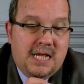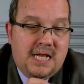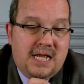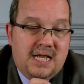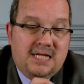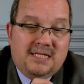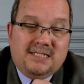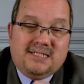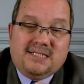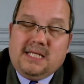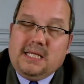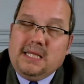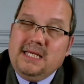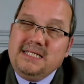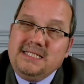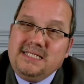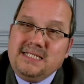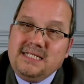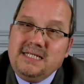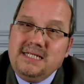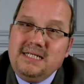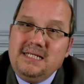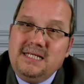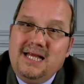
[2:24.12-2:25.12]
is
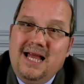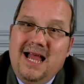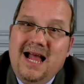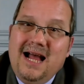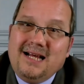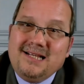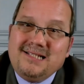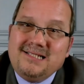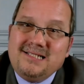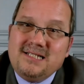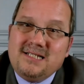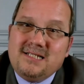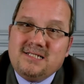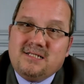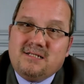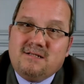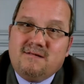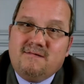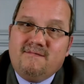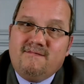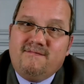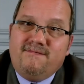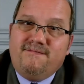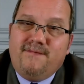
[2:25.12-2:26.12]
Clinton, Essex,
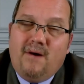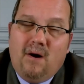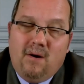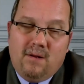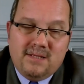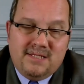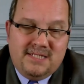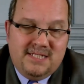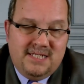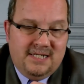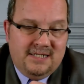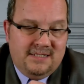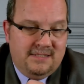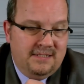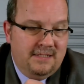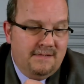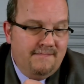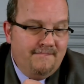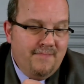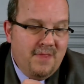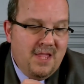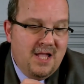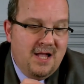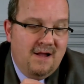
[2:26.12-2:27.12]
Fulton,
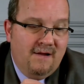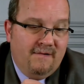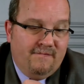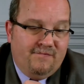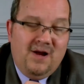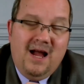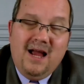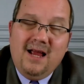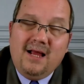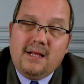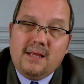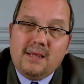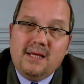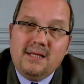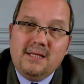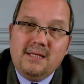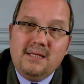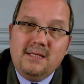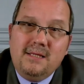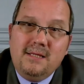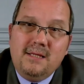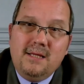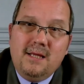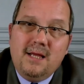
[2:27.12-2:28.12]

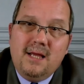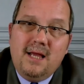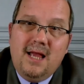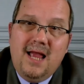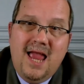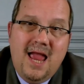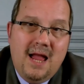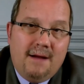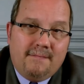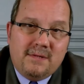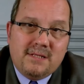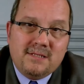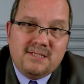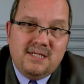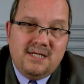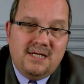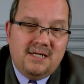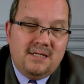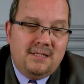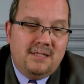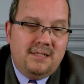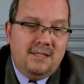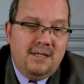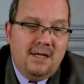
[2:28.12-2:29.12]
Franklin,
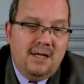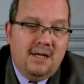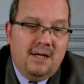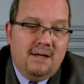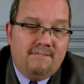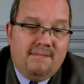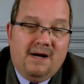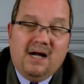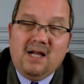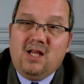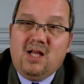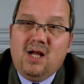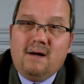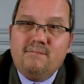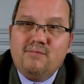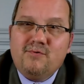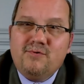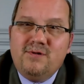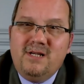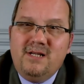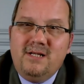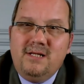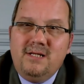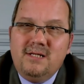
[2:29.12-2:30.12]
Hamilton,
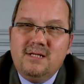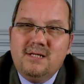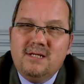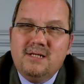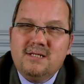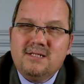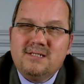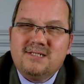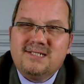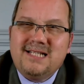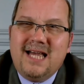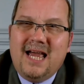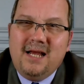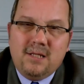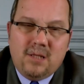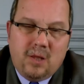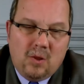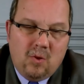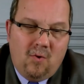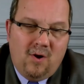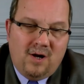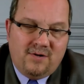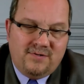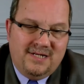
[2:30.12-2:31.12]
Montgomery, St.
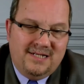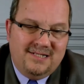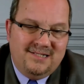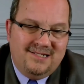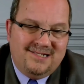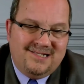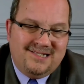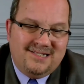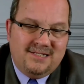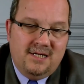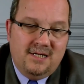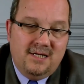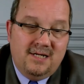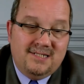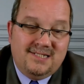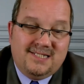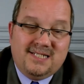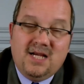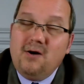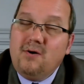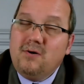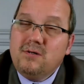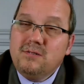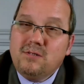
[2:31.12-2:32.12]
Lawrence,
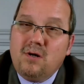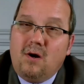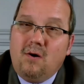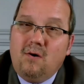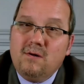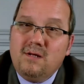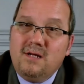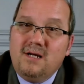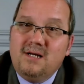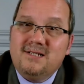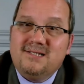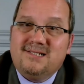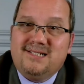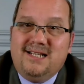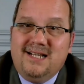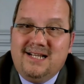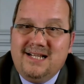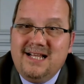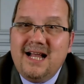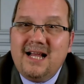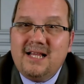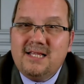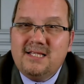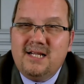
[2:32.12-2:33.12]
Saratoga,
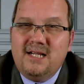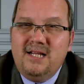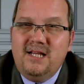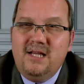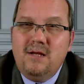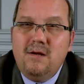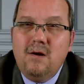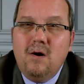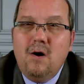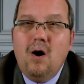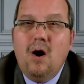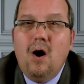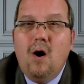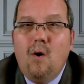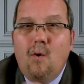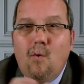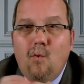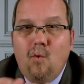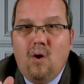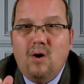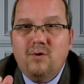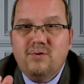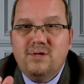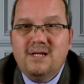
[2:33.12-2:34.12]
Schenectady,
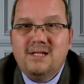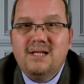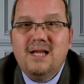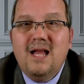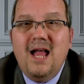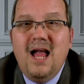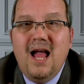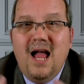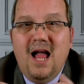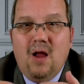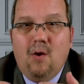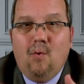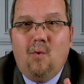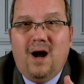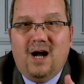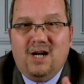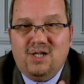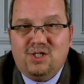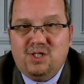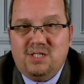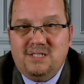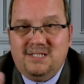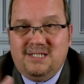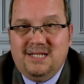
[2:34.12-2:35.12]
Warren, and
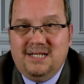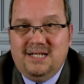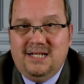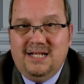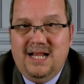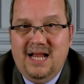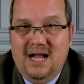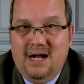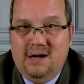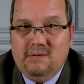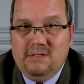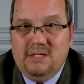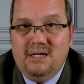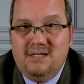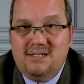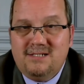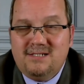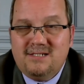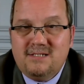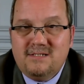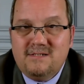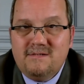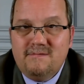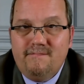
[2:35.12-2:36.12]
Washington
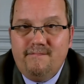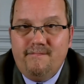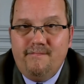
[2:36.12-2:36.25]
counties.